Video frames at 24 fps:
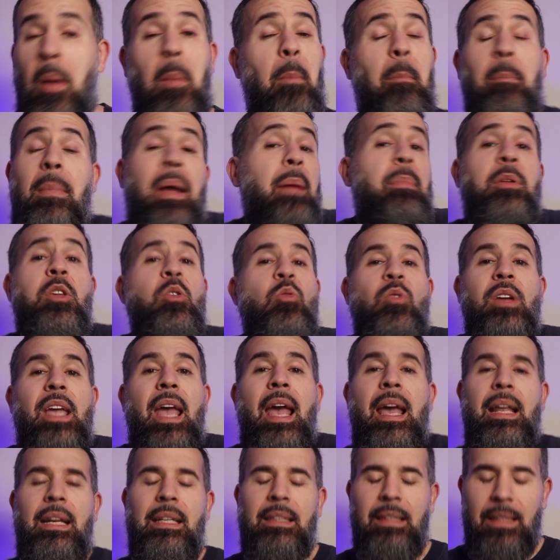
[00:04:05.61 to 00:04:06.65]
Maybe you
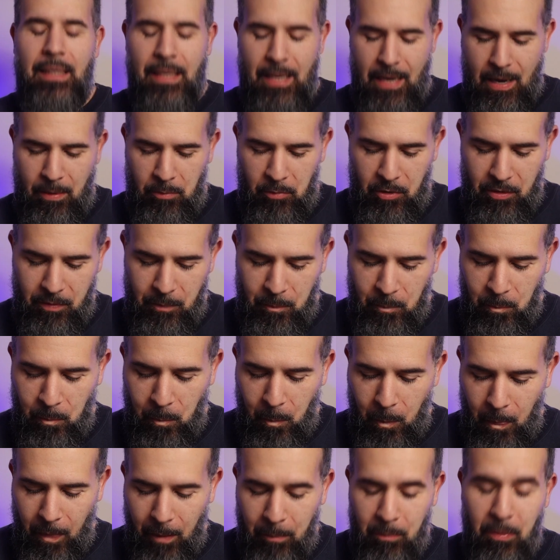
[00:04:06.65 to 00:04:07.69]
can't in the camera,
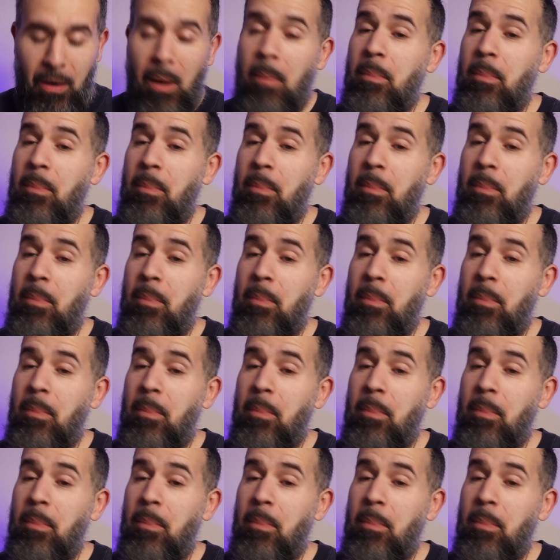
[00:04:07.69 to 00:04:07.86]
but